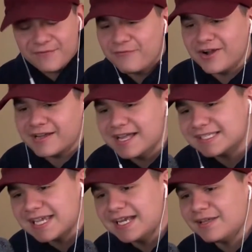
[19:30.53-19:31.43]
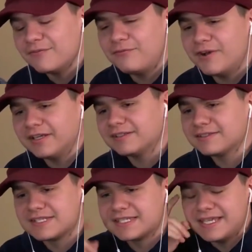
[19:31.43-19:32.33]
Yeah, fuck ice skating,
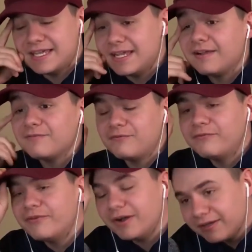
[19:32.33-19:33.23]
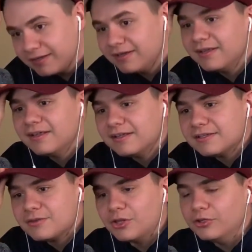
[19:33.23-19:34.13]
fuck skiing, fuck
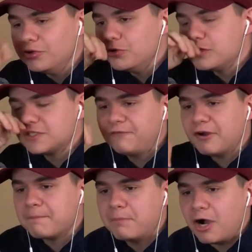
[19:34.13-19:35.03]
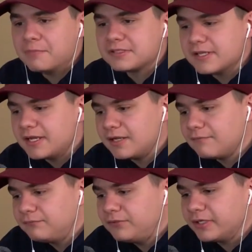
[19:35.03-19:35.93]
the luge, fuck
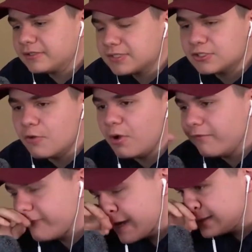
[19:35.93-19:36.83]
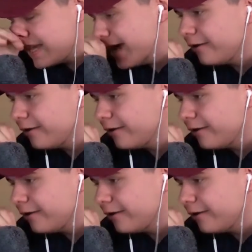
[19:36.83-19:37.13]
bobsledding, fuck snowball fights.